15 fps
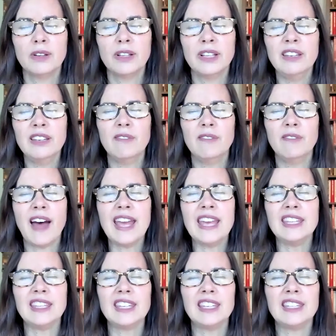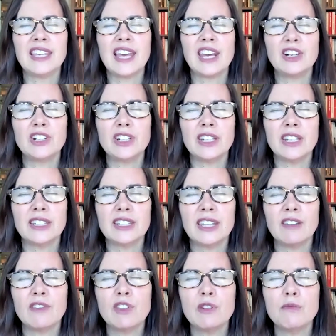Really invite these energies,
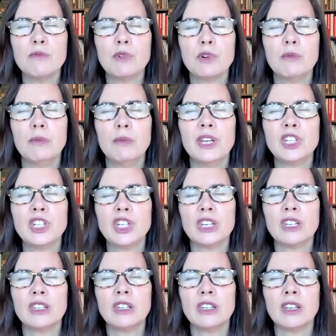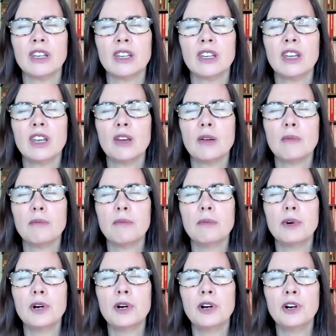give them permission to
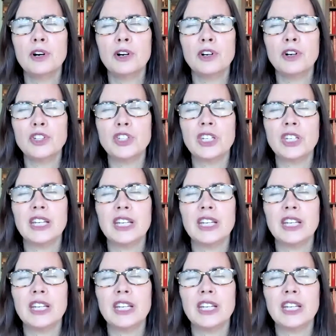merge and